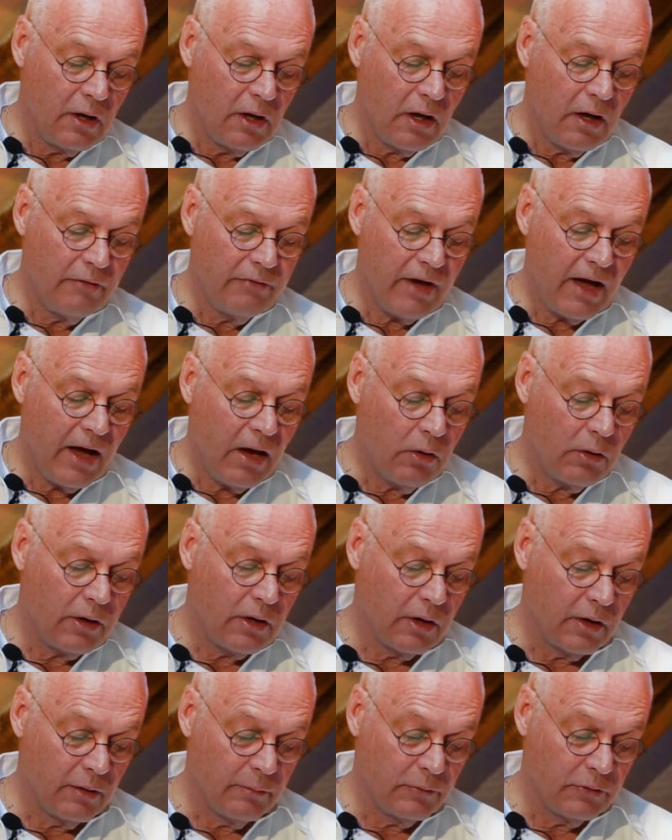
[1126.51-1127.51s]
of
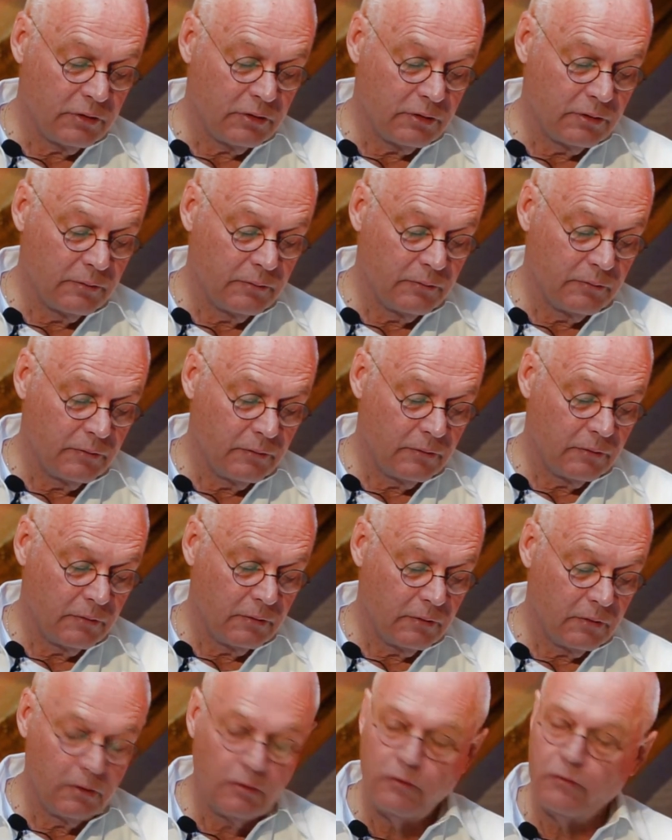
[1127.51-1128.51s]
outcomes,
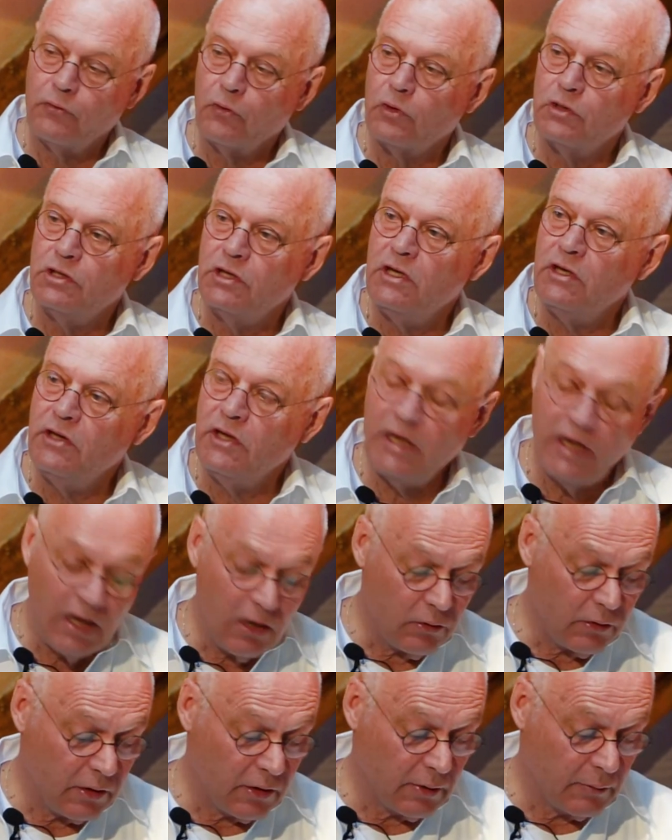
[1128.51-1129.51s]
to foresee the
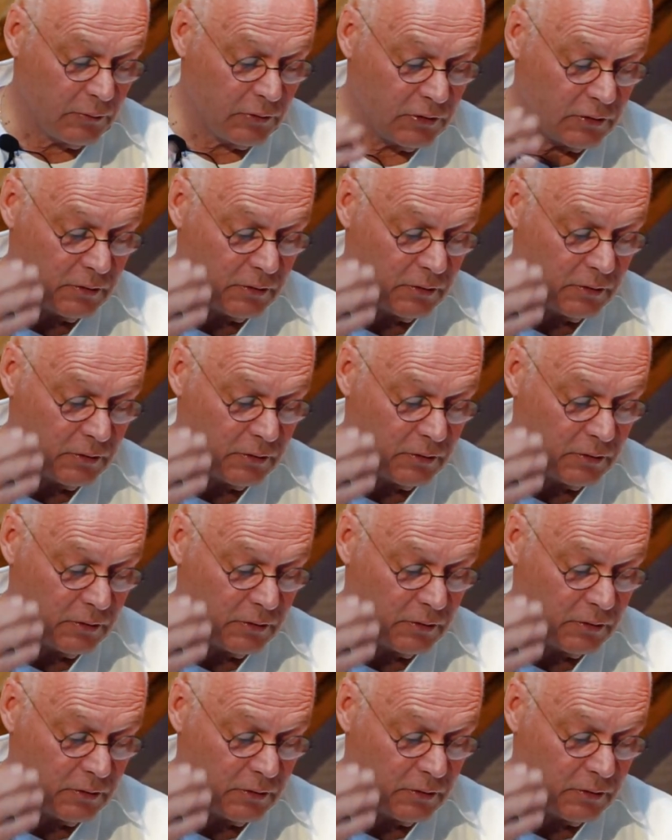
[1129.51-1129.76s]
outcome.